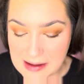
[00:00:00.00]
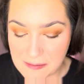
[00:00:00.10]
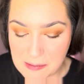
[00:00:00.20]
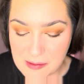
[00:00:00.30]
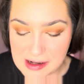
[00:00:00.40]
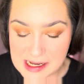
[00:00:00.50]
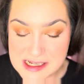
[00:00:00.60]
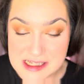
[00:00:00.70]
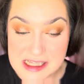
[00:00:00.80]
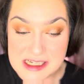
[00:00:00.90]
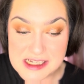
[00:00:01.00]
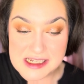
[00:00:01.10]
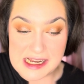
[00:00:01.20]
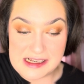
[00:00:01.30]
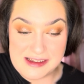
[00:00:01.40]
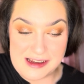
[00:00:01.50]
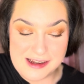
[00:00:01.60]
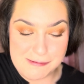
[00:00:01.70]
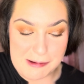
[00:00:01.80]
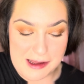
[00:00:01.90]
we've got like the
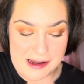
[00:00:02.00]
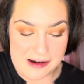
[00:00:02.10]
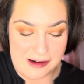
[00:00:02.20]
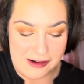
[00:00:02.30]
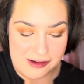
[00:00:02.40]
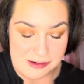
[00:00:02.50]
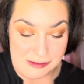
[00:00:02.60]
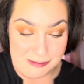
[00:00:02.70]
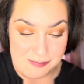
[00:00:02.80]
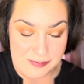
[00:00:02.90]
teensiest bit here, so